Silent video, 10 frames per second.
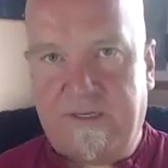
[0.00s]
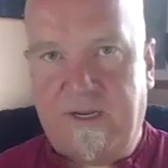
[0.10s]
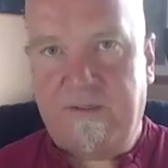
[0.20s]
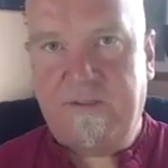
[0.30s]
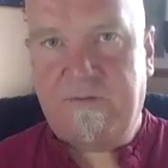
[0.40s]

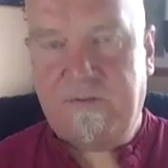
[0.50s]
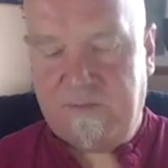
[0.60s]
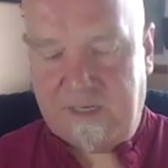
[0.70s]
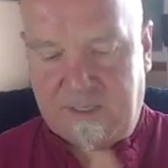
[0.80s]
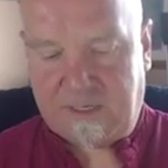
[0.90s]
And
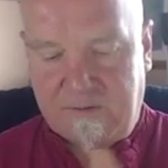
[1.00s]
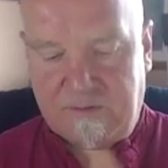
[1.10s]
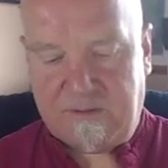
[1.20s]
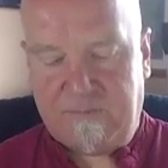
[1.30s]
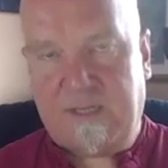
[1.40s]
like I was
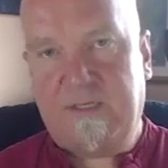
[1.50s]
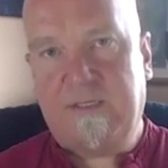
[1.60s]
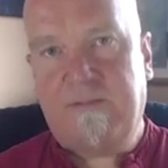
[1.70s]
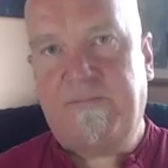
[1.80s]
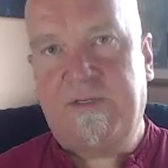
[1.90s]
talking about
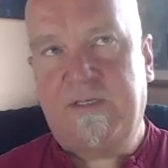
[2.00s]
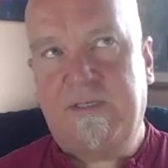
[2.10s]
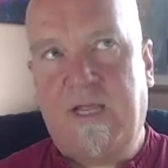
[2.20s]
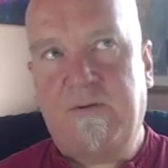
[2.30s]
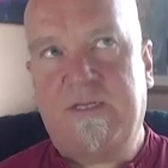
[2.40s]
the
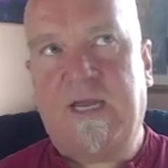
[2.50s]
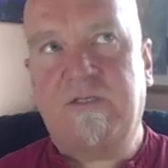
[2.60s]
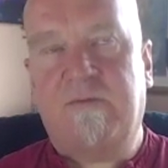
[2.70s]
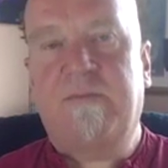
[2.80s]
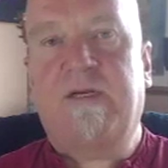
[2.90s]
lower
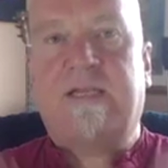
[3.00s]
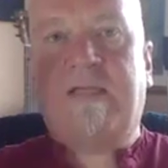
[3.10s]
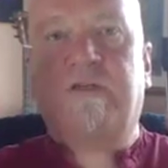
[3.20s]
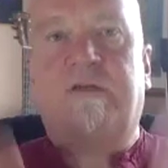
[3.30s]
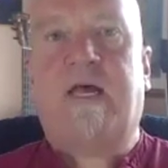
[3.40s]
danjon, middle
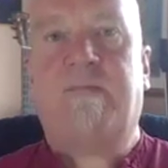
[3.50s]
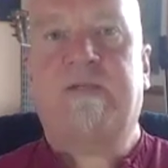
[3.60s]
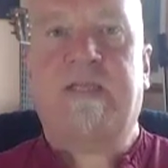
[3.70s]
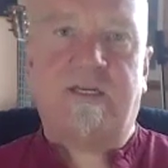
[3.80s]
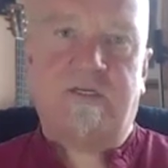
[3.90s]
danjon, upper
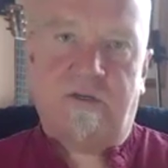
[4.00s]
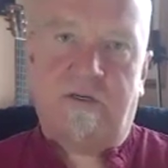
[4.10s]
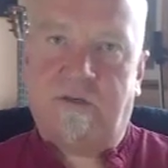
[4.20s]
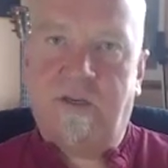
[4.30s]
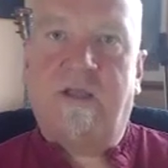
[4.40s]

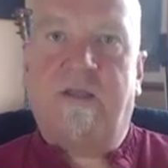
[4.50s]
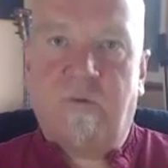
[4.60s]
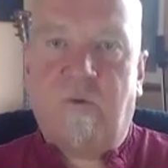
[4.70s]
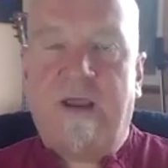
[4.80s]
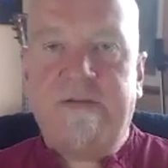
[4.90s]
danjon,
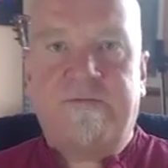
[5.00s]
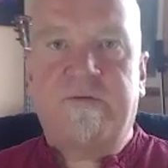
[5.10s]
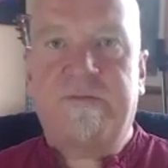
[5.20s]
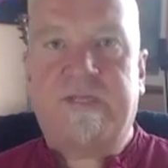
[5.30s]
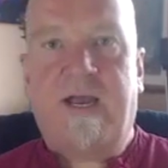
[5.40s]
the
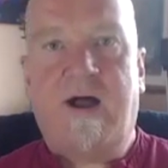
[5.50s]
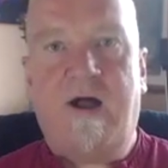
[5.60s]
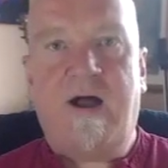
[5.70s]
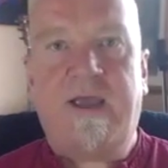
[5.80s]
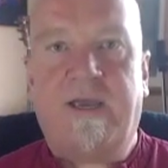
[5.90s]
waveforms get
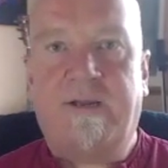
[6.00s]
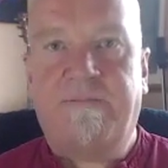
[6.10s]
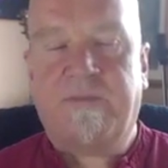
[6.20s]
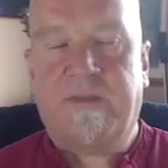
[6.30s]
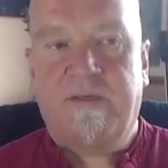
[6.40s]
higher.
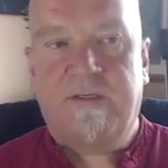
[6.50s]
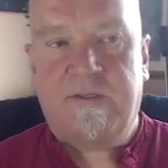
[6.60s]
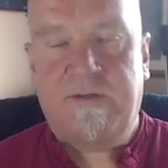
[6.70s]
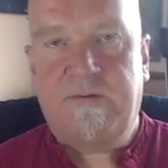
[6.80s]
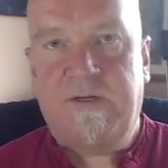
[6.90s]

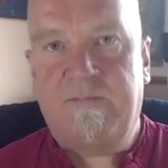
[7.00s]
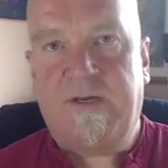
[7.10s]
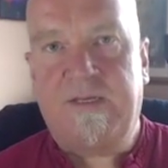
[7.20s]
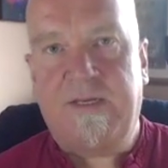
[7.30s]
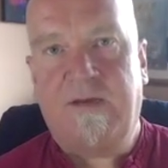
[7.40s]
So in
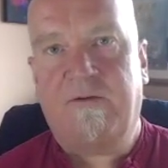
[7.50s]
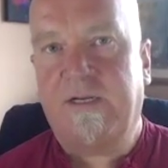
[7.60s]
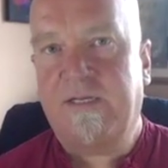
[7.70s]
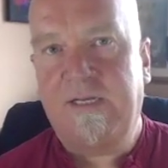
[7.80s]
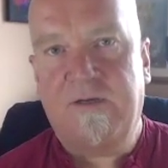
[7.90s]
my
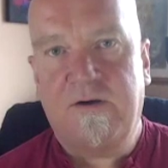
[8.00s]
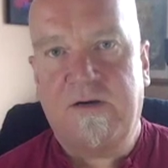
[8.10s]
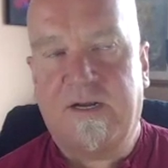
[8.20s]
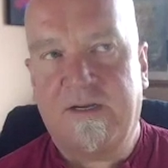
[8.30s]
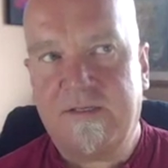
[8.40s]
elderly Ki Gong
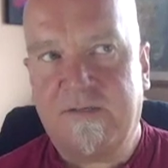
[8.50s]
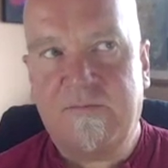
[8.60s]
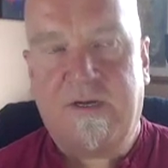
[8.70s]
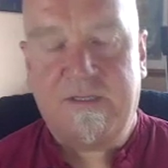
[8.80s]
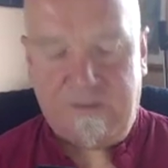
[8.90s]
classes,
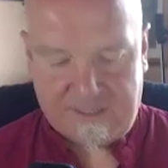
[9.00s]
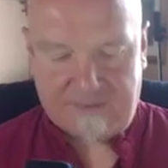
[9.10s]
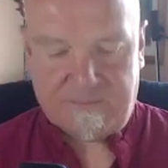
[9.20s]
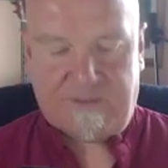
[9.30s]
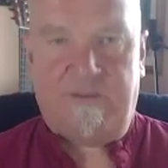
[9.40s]
what I do is get
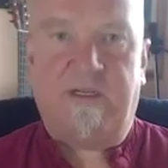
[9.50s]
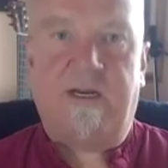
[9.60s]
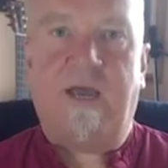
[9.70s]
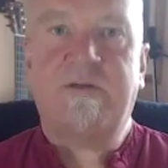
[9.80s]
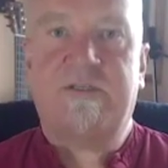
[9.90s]
them to do the
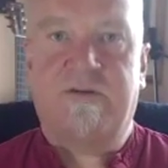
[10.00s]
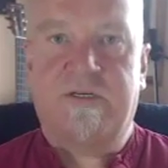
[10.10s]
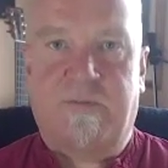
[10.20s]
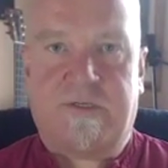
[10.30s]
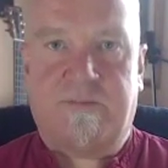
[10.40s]
lowest
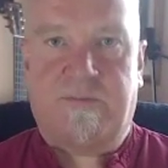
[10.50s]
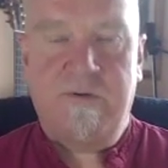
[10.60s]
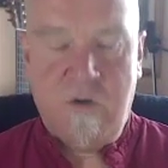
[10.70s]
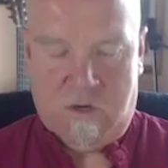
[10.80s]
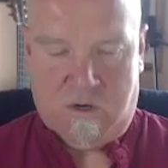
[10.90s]
noise
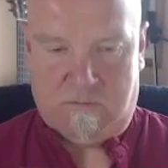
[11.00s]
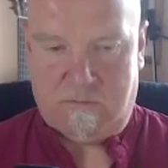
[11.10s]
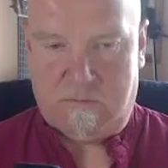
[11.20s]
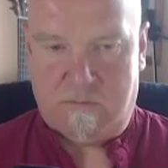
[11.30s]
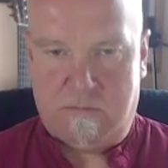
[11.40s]
possible,
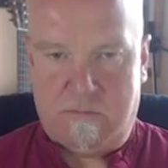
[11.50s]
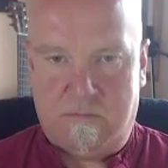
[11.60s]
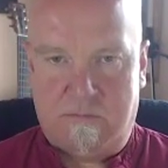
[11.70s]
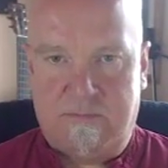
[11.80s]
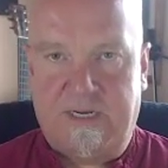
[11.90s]

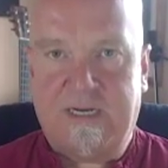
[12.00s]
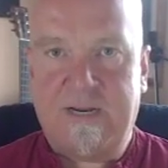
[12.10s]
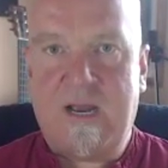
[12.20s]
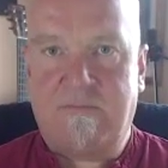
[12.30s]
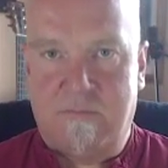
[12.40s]
and then
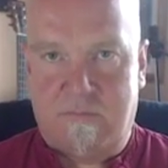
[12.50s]
come up.